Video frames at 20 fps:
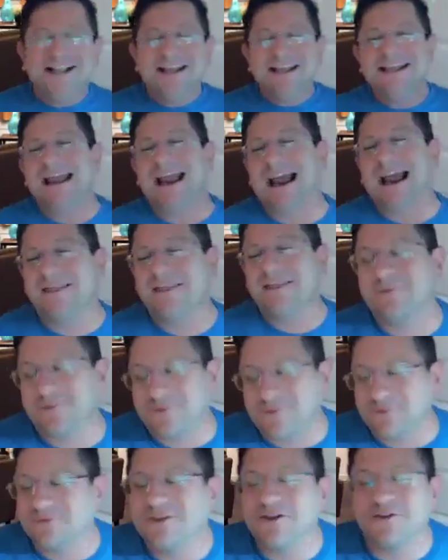Yeah,
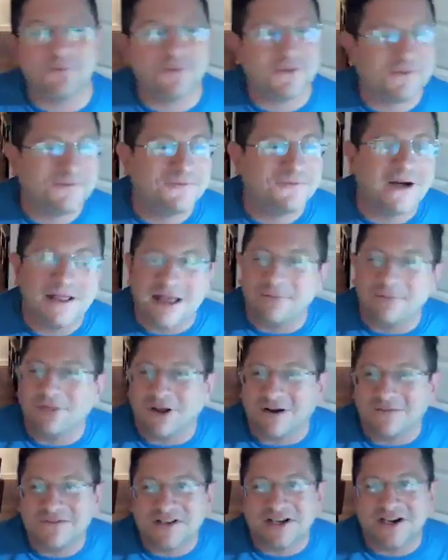this was fun. I would
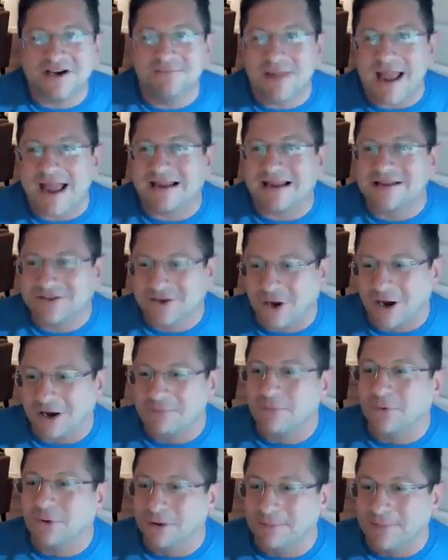love to come back and talk
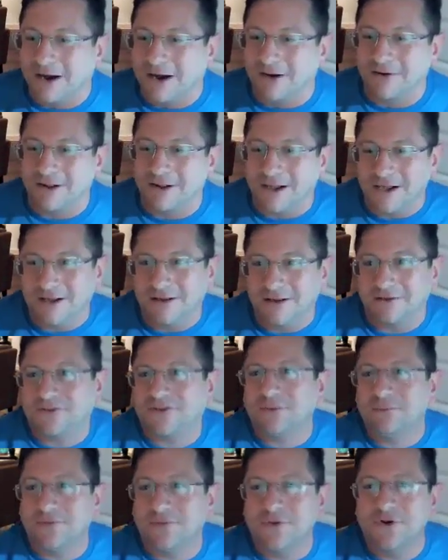more about
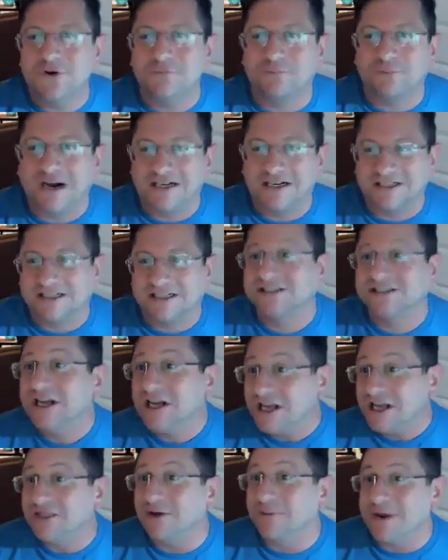some of the new projects
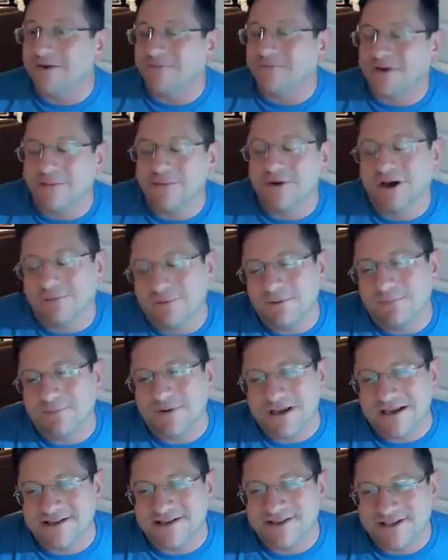that we have coming up at
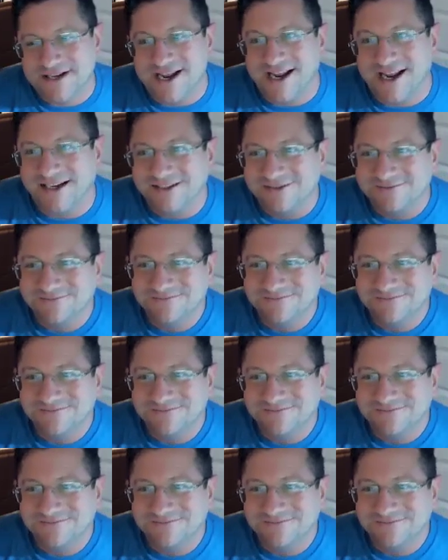PSTA.